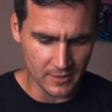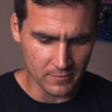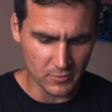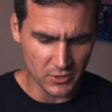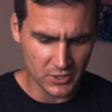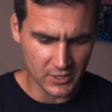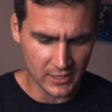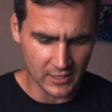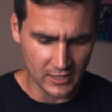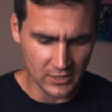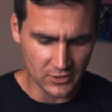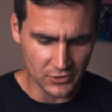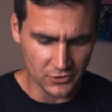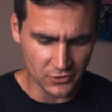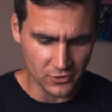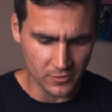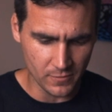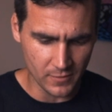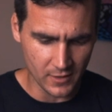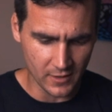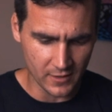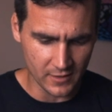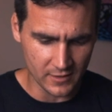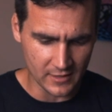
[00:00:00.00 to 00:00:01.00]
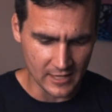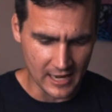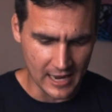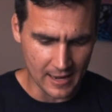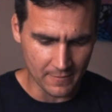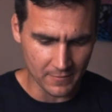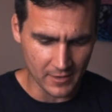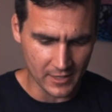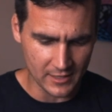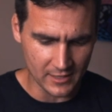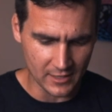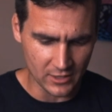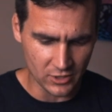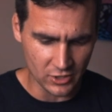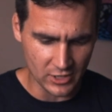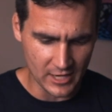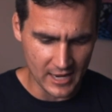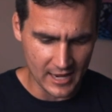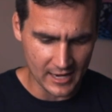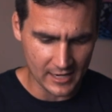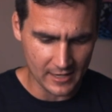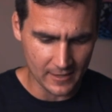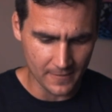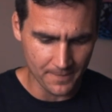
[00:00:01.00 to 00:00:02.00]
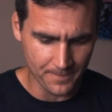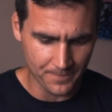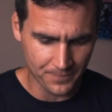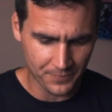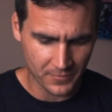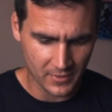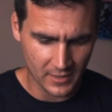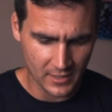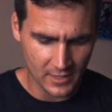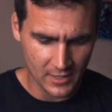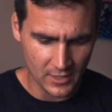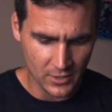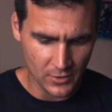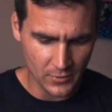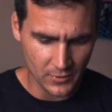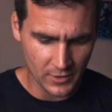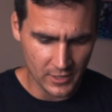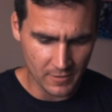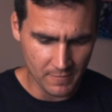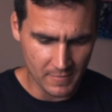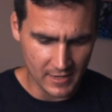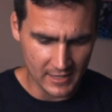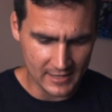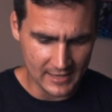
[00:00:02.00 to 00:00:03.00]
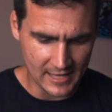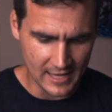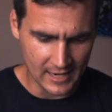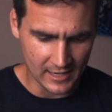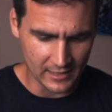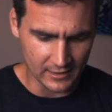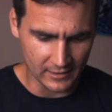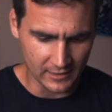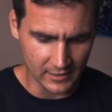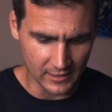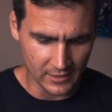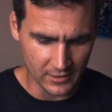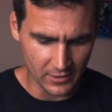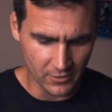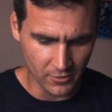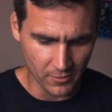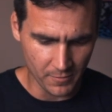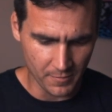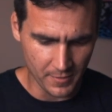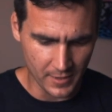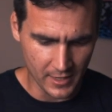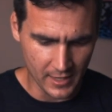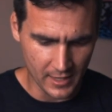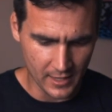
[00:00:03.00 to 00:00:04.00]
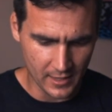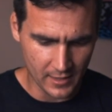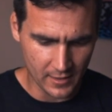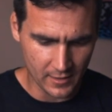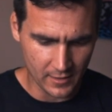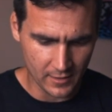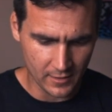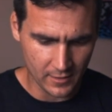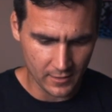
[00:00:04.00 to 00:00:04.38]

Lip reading: I'm just gonna zoom in on the timeline to check. We can make that a little bit